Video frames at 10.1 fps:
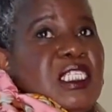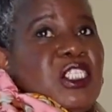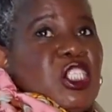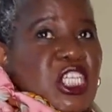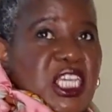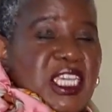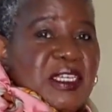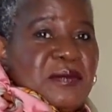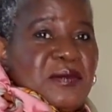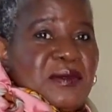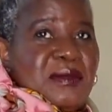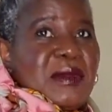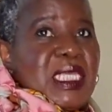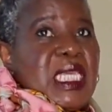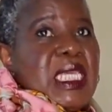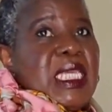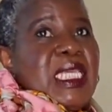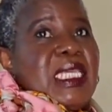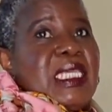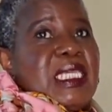J
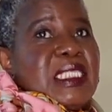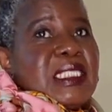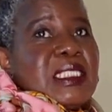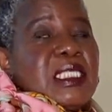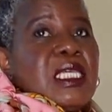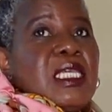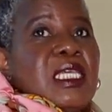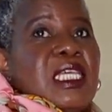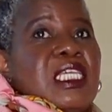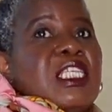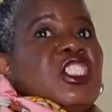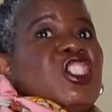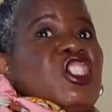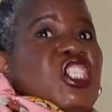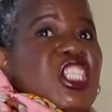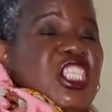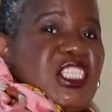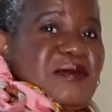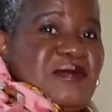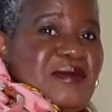is G
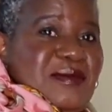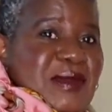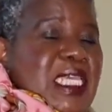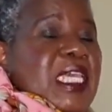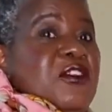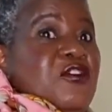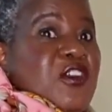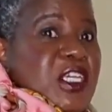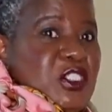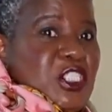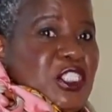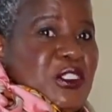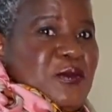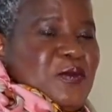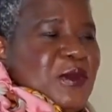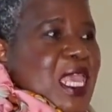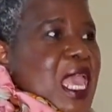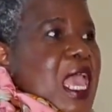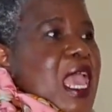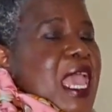in French,
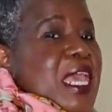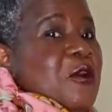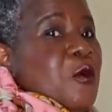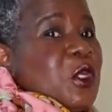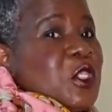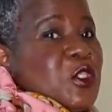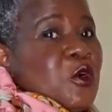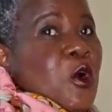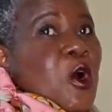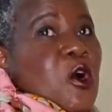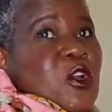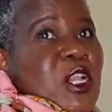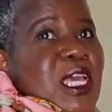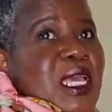and what you call